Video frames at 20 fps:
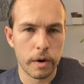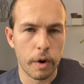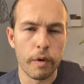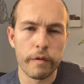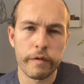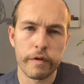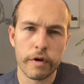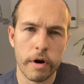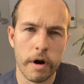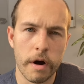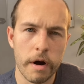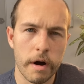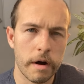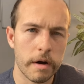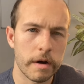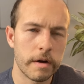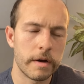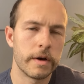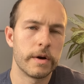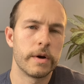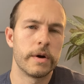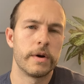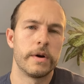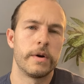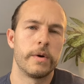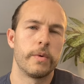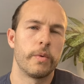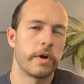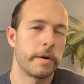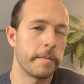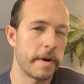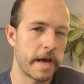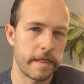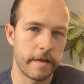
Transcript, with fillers: Overall, what are my